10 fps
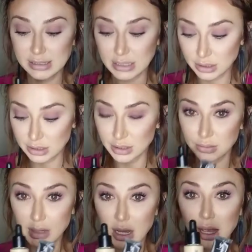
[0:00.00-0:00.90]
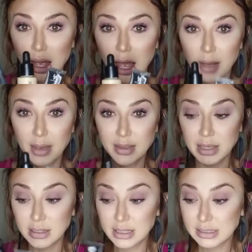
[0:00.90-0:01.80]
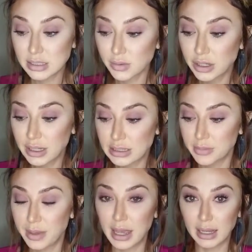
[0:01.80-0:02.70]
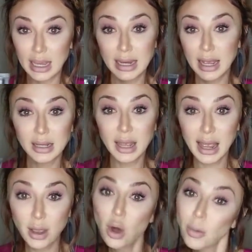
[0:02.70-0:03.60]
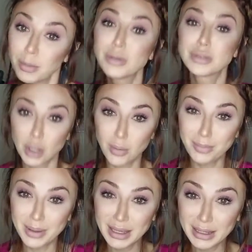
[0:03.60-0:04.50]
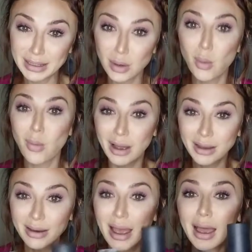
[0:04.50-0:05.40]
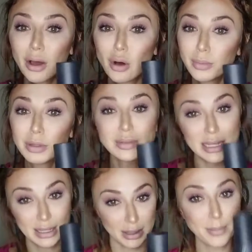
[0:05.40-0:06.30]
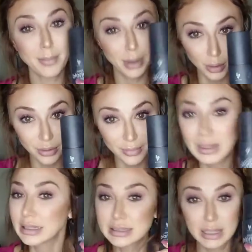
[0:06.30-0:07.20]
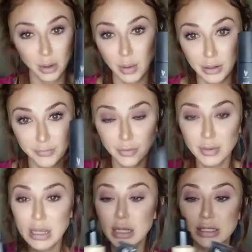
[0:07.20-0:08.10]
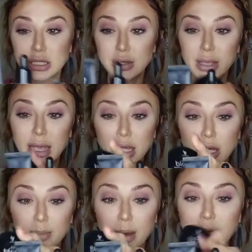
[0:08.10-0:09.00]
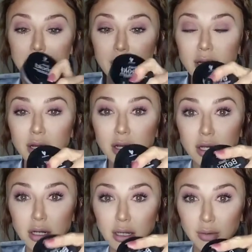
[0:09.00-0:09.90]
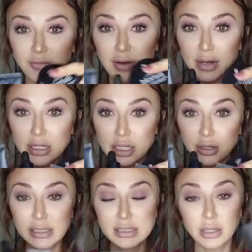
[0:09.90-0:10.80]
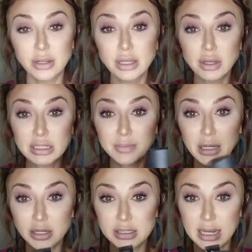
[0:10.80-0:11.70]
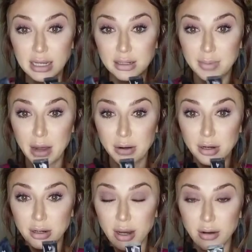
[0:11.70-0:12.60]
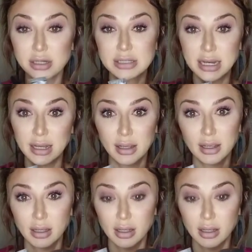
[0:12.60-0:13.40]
to see you soon. And then this is where you get to pick. And I hope you don't pick one. I hope you take them both because they are wonderful. So you get your primer, your liquid foundation, your concealer, and then you get to pick your setting powder or your setting